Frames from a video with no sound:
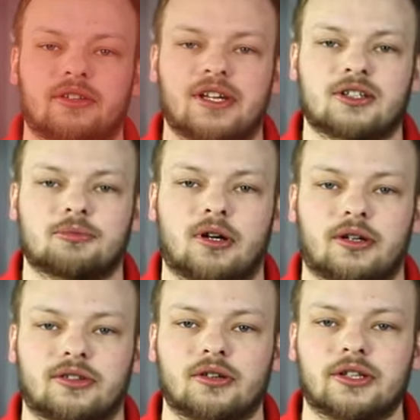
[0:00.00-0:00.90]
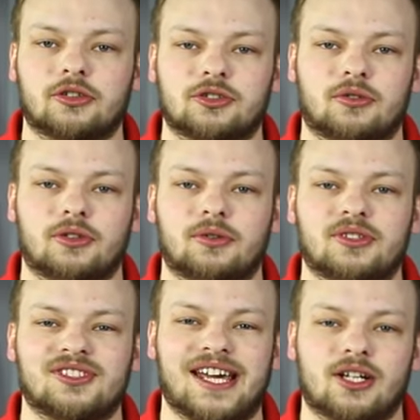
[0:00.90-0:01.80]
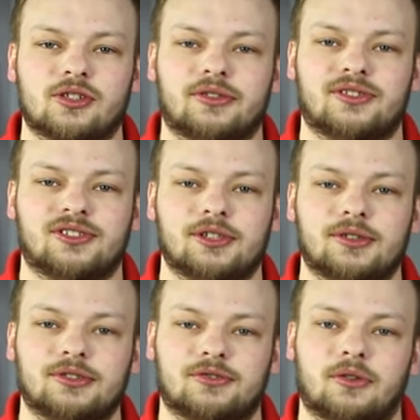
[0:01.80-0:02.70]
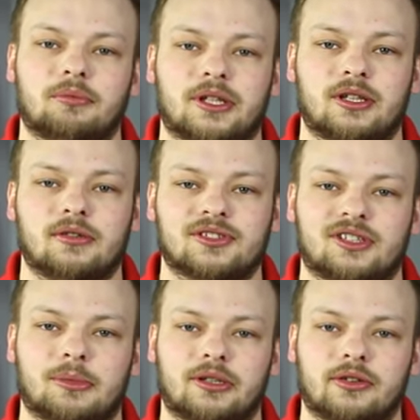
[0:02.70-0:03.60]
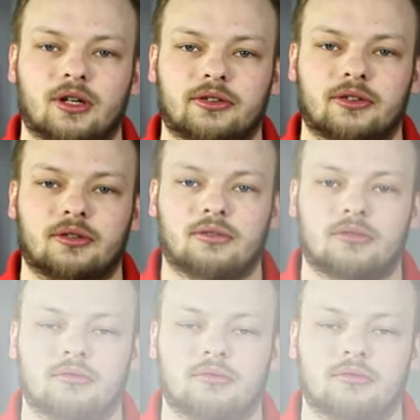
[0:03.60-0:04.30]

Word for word: The next product I'd like to show you is actually a series from Helix Semiconductor.